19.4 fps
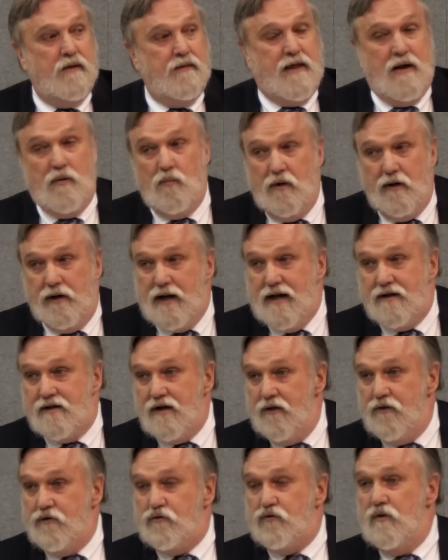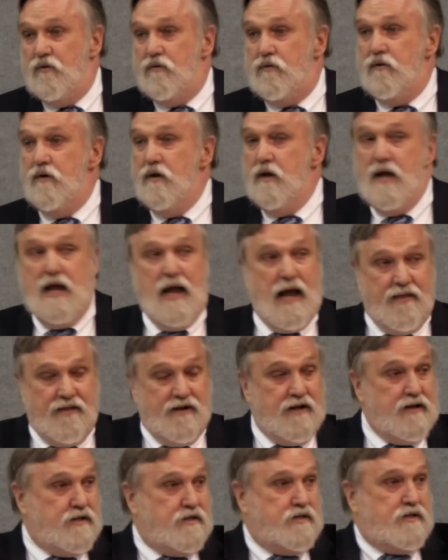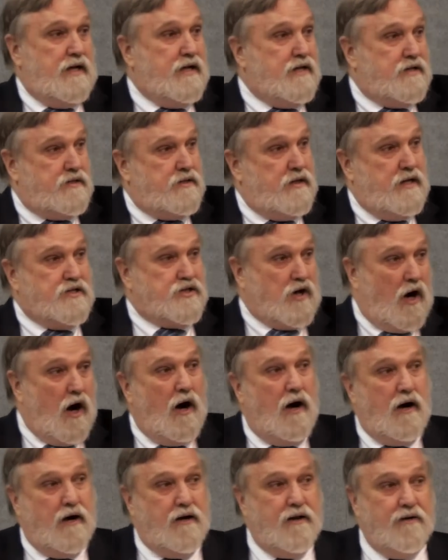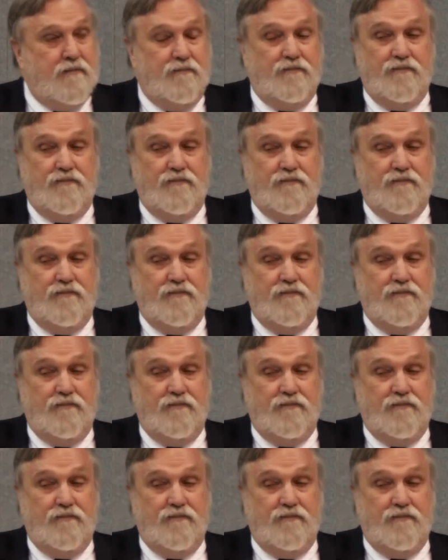They will not tell the truth. And it's, it's, it's hard.